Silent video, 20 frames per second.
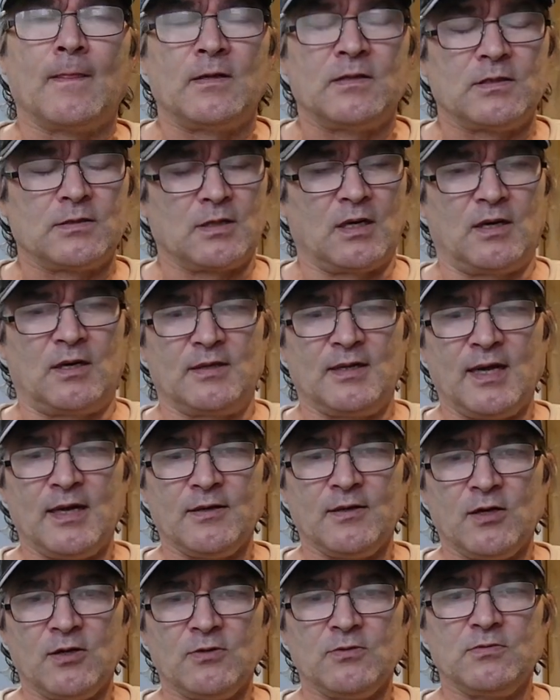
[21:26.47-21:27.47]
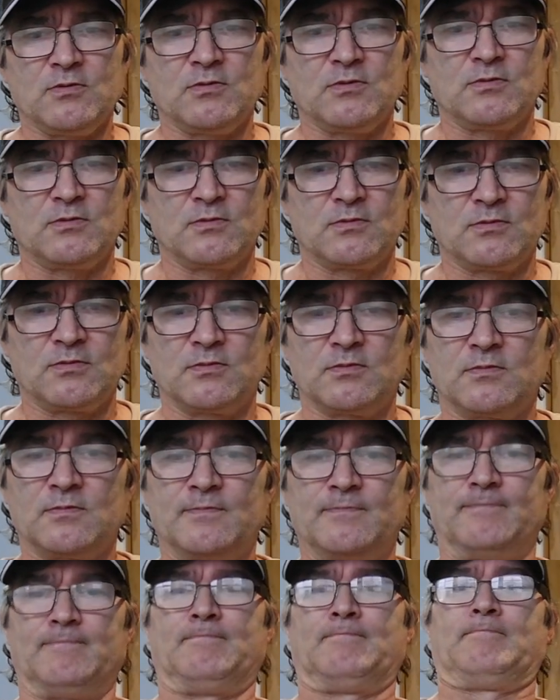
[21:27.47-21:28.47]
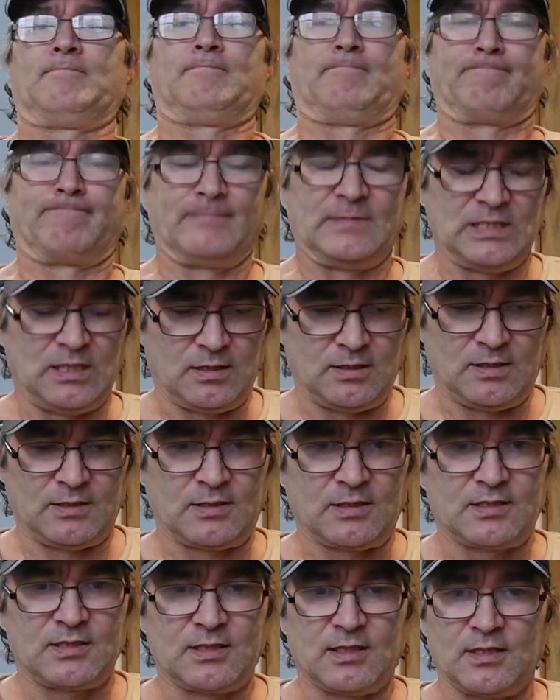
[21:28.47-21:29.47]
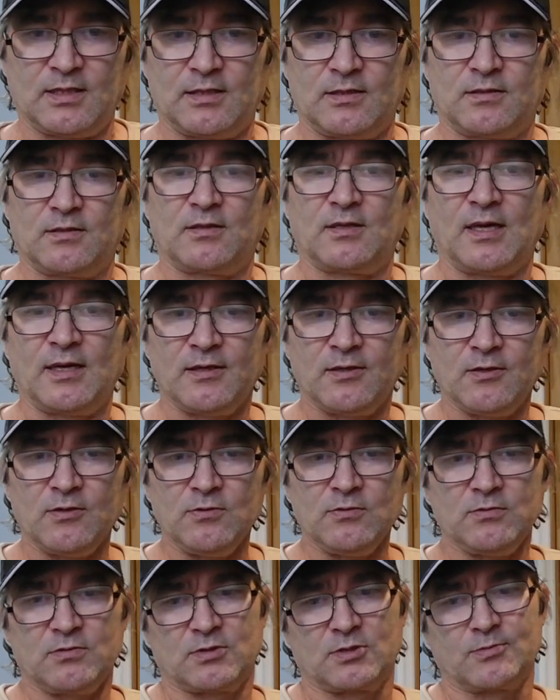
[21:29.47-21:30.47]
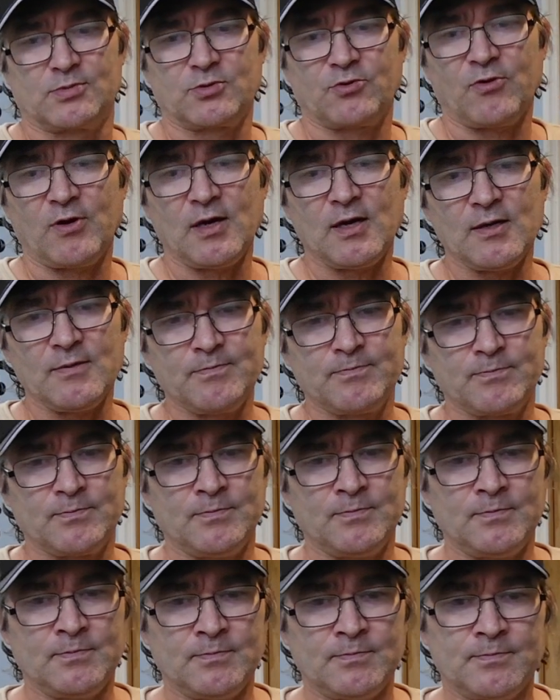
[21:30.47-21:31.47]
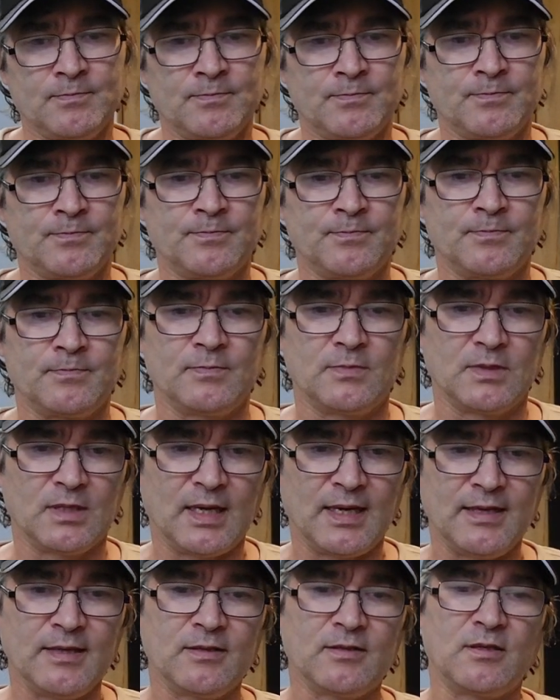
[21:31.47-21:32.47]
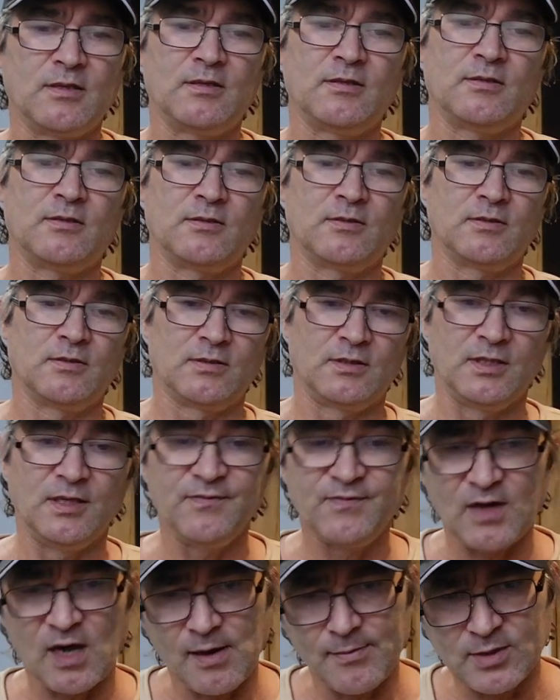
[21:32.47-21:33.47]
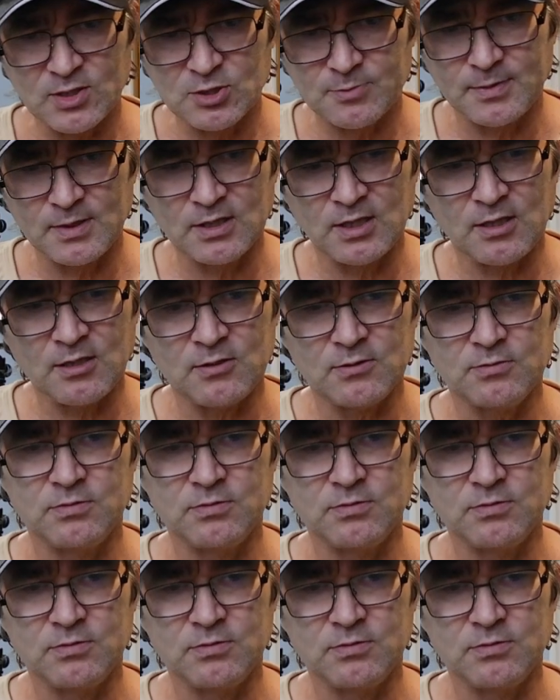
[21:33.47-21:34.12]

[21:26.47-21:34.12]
On that note, I'd like to say thank you, subscribe, like, leave comments below,